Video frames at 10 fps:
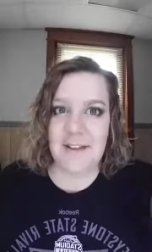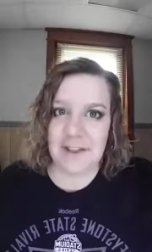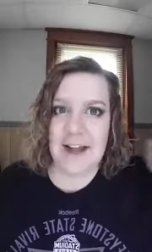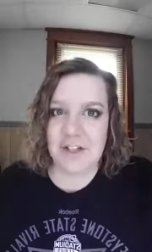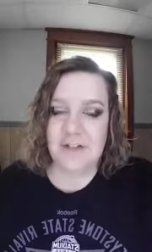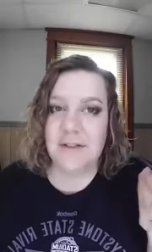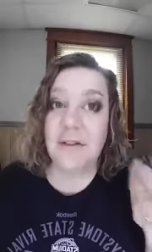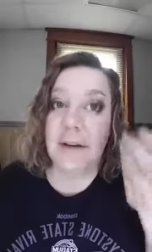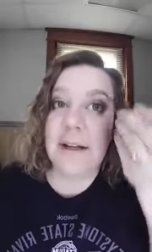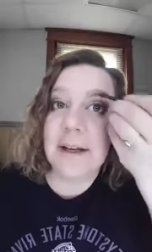and then as you
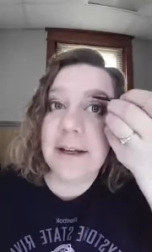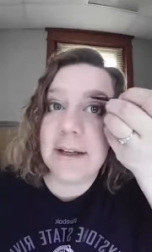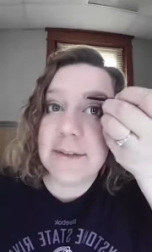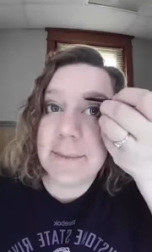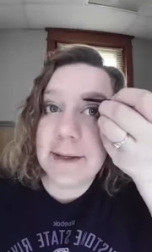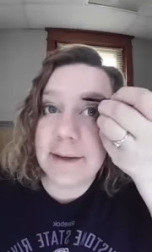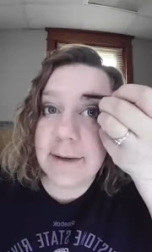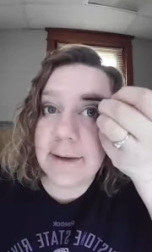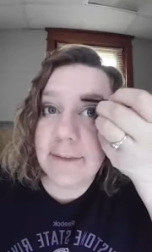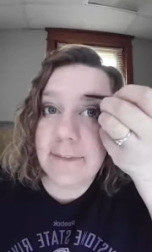do it, it gets better.